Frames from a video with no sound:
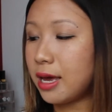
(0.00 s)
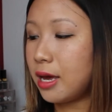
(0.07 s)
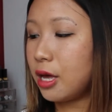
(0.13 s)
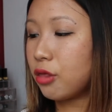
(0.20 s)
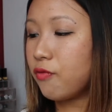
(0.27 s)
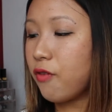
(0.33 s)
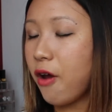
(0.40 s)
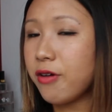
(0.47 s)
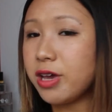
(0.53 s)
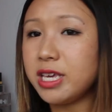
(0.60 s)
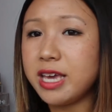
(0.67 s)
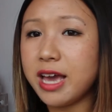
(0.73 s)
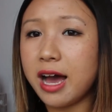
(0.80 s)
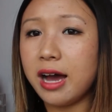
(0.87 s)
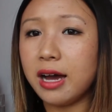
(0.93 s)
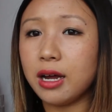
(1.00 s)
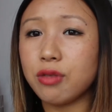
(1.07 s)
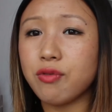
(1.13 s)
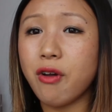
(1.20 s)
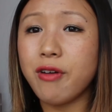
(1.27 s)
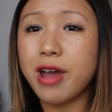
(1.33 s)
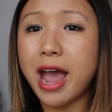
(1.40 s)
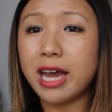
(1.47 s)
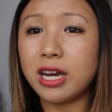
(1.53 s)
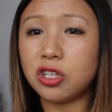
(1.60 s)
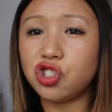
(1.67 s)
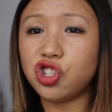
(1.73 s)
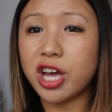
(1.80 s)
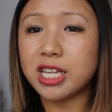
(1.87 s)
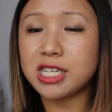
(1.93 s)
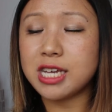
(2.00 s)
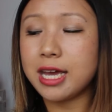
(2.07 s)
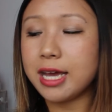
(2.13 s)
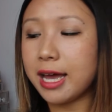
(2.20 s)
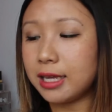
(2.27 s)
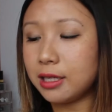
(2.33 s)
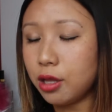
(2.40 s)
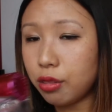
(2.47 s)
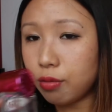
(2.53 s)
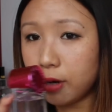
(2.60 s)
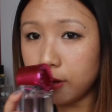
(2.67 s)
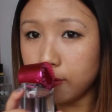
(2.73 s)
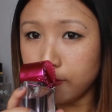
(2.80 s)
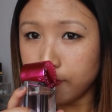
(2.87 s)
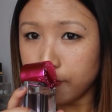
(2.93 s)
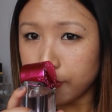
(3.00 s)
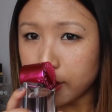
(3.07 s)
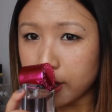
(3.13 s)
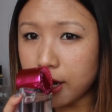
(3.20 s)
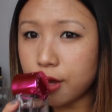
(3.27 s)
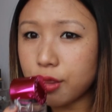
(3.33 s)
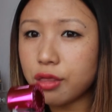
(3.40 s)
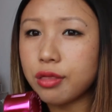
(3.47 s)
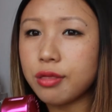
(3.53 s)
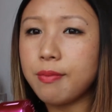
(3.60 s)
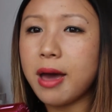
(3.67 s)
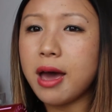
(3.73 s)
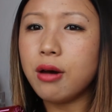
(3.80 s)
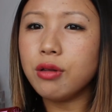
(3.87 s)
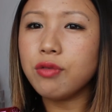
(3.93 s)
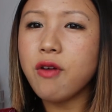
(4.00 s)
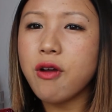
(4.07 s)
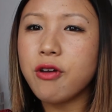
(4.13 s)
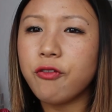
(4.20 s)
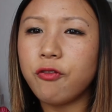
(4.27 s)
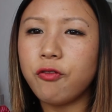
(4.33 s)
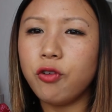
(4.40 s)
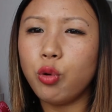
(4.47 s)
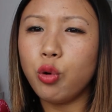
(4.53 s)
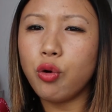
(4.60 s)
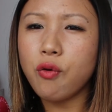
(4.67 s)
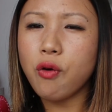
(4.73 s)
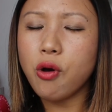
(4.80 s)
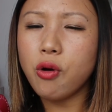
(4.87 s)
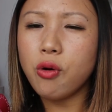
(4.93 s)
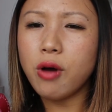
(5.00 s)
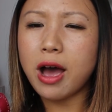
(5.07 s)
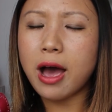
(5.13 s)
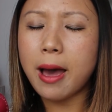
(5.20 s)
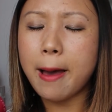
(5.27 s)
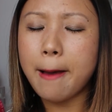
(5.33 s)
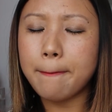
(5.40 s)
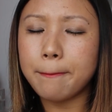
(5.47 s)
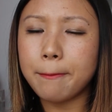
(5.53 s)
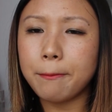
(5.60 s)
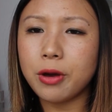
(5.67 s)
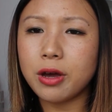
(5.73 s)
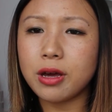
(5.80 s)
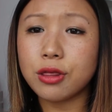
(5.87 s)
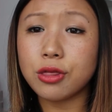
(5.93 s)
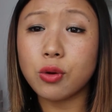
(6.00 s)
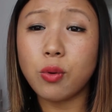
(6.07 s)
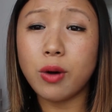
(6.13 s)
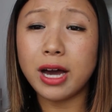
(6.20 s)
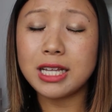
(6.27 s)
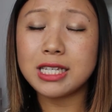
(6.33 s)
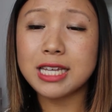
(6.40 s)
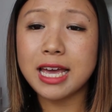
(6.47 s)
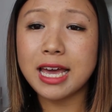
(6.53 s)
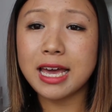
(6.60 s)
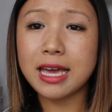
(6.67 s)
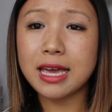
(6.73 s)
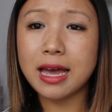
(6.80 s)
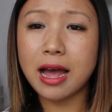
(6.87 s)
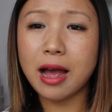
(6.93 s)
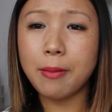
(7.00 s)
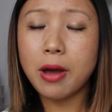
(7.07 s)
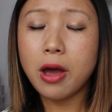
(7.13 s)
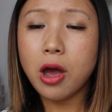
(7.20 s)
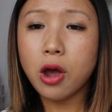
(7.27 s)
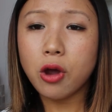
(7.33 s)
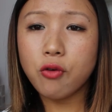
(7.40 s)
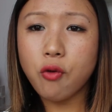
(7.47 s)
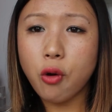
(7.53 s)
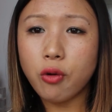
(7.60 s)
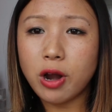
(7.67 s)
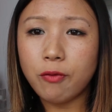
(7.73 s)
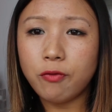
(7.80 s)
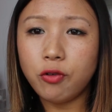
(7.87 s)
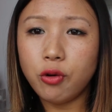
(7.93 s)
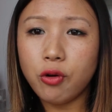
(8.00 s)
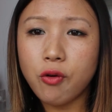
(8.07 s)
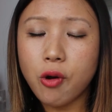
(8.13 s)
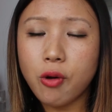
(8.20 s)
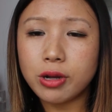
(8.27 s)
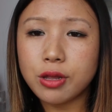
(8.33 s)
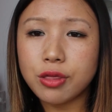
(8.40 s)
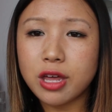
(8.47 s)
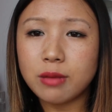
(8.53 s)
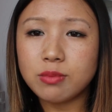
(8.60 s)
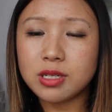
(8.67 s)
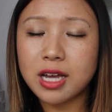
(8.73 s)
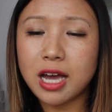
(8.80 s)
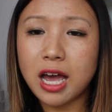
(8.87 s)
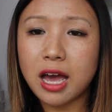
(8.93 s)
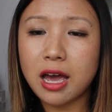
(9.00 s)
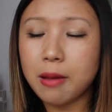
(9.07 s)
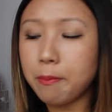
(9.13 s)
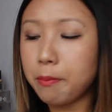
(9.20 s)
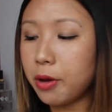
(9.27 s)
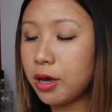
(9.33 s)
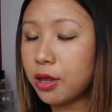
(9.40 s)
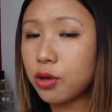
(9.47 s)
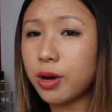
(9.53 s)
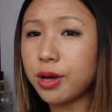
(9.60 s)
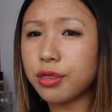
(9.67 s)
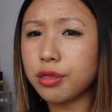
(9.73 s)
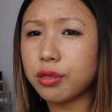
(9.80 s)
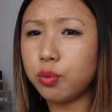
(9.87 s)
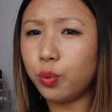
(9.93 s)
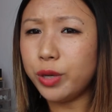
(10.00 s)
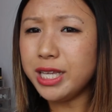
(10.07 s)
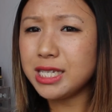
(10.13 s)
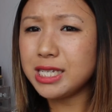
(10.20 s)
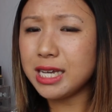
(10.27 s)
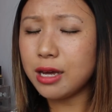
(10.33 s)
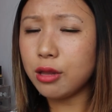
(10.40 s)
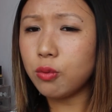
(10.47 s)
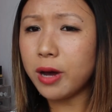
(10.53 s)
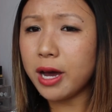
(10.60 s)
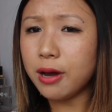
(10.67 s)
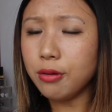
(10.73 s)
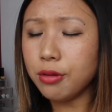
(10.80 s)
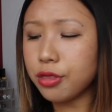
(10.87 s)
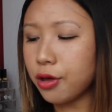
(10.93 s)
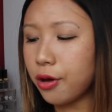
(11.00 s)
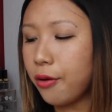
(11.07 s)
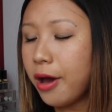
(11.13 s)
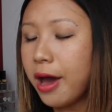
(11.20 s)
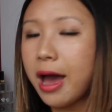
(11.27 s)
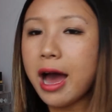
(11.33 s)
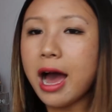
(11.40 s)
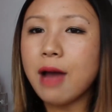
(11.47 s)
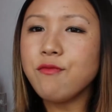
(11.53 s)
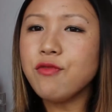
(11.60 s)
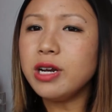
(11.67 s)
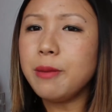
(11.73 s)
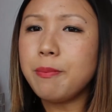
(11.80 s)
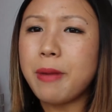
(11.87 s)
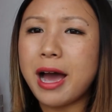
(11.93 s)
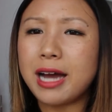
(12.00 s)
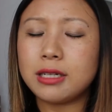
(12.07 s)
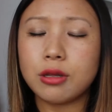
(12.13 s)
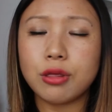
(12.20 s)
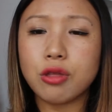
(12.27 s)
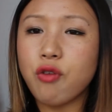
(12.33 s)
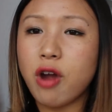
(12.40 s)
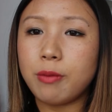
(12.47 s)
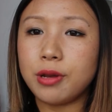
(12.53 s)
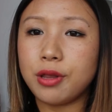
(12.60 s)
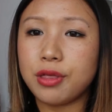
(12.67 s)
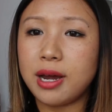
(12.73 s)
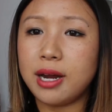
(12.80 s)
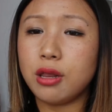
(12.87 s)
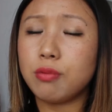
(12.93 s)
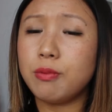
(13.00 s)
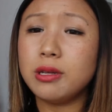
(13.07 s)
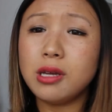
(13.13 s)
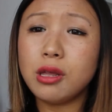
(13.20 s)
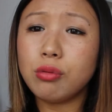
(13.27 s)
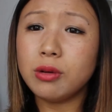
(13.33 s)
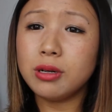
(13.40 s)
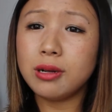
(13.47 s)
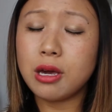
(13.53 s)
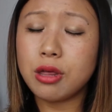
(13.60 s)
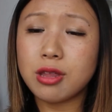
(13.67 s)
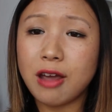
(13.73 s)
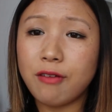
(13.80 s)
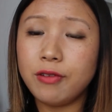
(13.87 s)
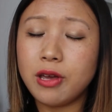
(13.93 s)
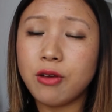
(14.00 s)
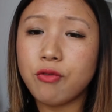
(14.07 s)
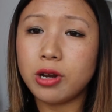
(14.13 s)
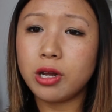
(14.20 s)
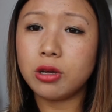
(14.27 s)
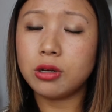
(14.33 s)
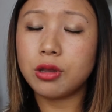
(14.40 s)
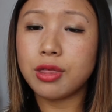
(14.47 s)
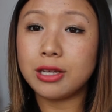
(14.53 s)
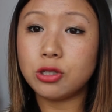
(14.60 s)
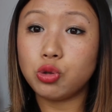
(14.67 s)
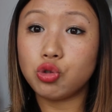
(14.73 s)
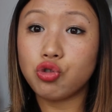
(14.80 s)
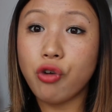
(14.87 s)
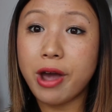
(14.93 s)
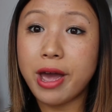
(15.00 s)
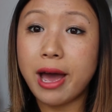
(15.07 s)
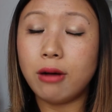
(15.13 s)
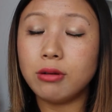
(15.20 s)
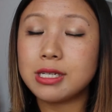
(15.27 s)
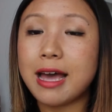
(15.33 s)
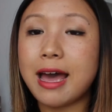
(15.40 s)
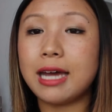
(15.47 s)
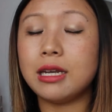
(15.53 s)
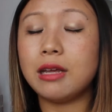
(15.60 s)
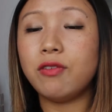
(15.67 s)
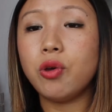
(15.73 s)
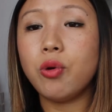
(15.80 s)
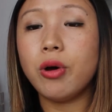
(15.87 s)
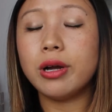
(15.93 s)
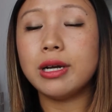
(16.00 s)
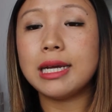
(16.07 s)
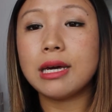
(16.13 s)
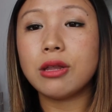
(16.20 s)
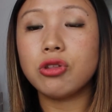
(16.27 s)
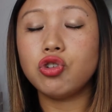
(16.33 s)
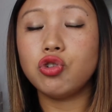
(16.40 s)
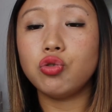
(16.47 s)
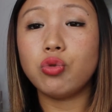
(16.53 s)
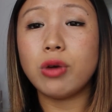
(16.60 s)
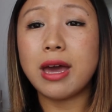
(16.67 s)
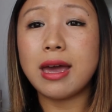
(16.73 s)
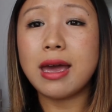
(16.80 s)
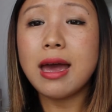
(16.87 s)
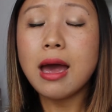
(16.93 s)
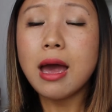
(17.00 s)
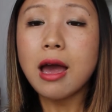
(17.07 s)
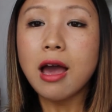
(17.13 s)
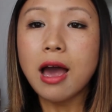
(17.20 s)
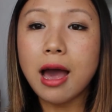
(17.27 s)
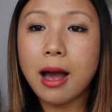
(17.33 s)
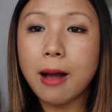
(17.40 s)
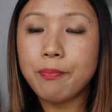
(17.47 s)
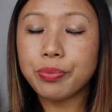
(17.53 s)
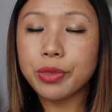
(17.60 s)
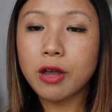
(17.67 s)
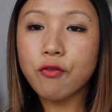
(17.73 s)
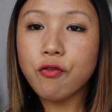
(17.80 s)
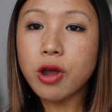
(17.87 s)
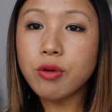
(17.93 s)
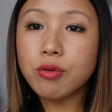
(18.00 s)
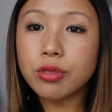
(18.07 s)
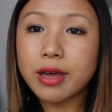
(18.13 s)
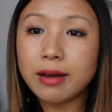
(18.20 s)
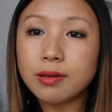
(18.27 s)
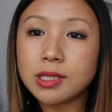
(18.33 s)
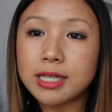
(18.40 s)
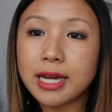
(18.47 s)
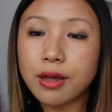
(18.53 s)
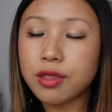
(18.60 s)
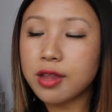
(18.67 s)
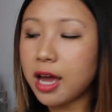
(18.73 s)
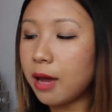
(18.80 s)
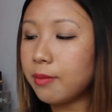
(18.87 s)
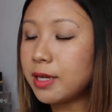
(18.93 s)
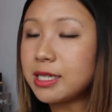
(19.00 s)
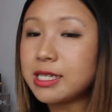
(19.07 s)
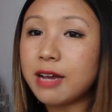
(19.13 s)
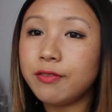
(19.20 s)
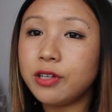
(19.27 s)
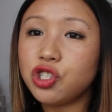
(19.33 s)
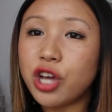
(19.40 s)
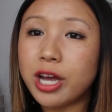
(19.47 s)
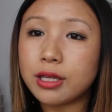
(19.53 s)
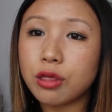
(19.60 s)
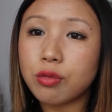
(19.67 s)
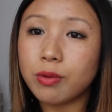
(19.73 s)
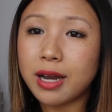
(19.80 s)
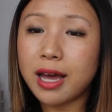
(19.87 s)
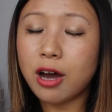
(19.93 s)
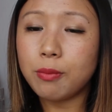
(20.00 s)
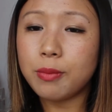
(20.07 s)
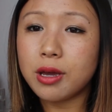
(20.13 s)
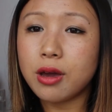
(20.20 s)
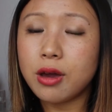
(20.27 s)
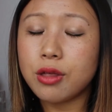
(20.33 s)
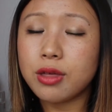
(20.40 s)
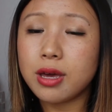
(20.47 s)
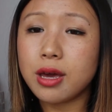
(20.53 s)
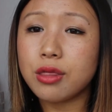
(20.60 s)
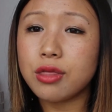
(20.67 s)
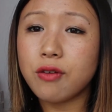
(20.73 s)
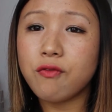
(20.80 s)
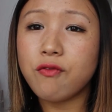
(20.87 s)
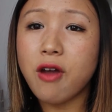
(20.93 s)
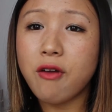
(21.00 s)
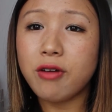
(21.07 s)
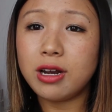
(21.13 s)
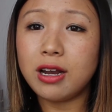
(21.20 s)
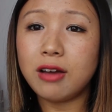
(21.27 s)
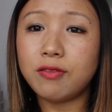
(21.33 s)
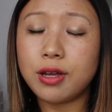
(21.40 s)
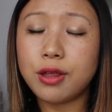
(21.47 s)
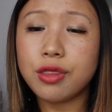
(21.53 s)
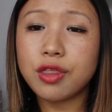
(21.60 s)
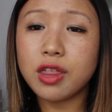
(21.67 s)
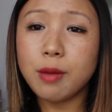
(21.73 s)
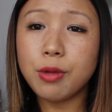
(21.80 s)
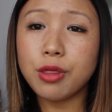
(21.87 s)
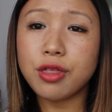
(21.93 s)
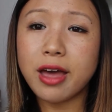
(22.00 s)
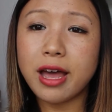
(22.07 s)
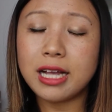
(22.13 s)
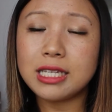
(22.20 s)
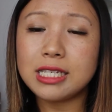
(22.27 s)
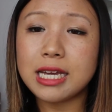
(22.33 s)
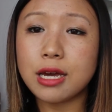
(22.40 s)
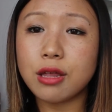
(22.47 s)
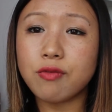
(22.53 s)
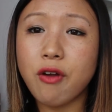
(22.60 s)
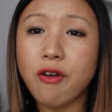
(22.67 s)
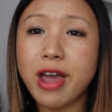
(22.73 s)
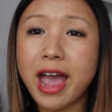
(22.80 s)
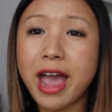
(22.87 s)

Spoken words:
It's very young, it's very energetic, and this one, it smells very floral, but it's quite a grown-up floral at the same time, but it's quite sweet as well. So I'm really bad at describing scents, but this one is definitely a really good scent to try out. And if you are next to a fragrance counter next time, then definitely check this one out, because it's a very lovely summer scent. It's very